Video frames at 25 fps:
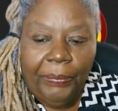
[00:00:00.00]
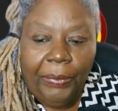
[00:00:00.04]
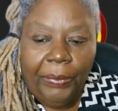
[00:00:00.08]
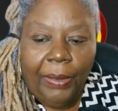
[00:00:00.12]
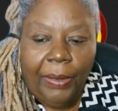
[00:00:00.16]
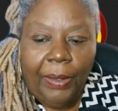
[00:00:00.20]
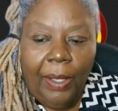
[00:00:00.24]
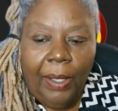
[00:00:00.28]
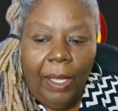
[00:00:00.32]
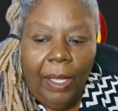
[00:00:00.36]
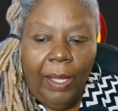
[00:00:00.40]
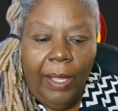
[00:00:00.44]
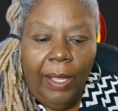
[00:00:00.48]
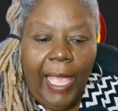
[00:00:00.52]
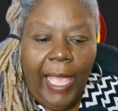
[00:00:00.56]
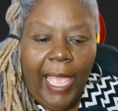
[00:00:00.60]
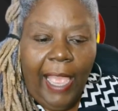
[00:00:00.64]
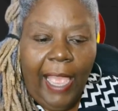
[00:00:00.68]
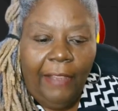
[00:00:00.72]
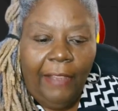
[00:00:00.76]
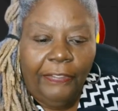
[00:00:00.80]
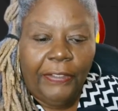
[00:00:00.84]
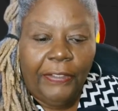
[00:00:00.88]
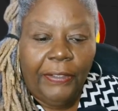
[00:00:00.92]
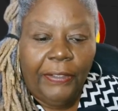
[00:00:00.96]

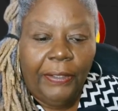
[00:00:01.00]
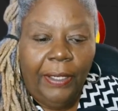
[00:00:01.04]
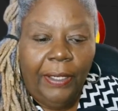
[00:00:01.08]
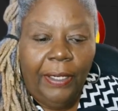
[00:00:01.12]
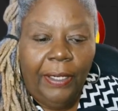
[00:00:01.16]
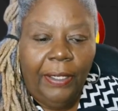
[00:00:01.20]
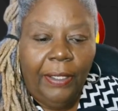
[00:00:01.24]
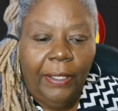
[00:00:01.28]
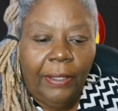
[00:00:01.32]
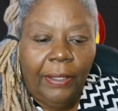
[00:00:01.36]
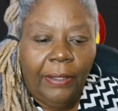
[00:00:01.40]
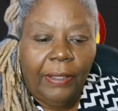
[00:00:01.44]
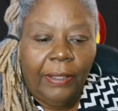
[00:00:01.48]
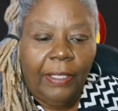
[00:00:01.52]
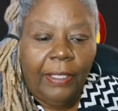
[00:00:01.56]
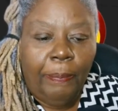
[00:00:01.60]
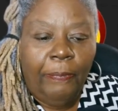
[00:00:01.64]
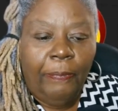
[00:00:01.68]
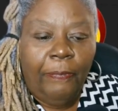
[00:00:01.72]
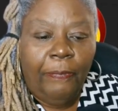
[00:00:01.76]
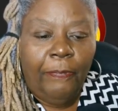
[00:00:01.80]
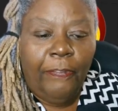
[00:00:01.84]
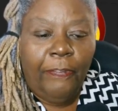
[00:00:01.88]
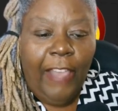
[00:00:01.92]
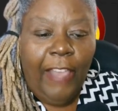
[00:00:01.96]
after the
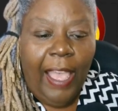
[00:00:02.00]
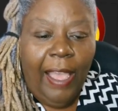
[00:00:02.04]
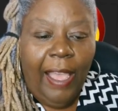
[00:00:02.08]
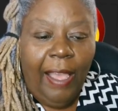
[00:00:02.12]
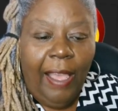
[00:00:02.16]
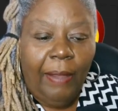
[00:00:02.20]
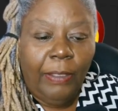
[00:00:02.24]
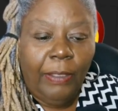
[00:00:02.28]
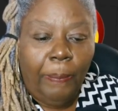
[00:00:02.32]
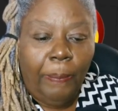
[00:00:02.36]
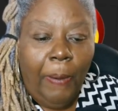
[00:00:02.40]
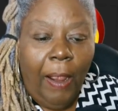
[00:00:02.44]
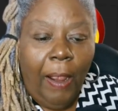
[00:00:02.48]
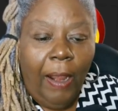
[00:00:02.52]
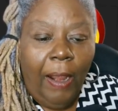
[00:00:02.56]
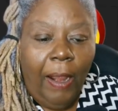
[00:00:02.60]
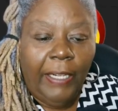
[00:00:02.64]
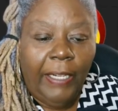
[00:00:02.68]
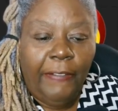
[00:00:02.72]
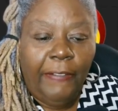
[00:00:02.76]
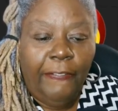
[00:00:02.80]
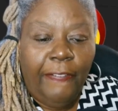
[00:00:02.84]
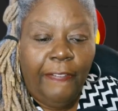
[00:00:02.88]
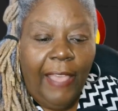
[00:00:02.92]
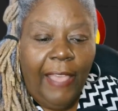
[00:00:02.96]
party
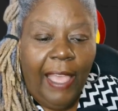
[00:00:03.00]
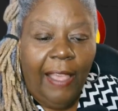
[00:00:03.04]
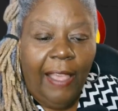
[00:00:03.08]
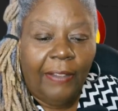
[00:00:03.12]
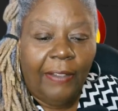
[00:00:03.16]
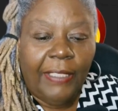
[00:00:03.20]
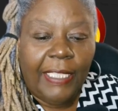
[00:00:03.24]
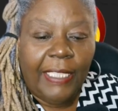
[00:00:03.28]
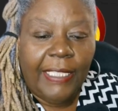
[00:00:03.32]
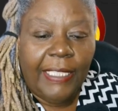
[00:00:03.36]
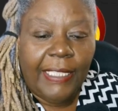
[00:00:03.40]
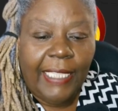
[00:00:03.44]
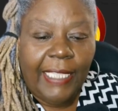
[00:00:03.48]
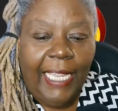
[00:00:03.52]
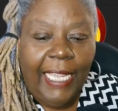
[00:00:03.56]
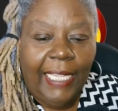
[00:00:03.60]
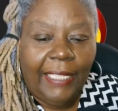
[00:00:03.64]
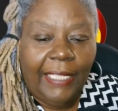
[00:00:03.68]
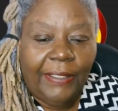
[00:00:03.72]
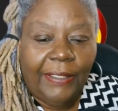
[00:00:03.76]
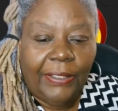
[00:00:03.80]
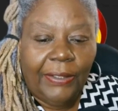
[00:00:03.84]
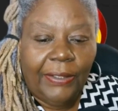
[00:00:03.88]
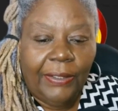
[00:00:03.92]
filed its answer.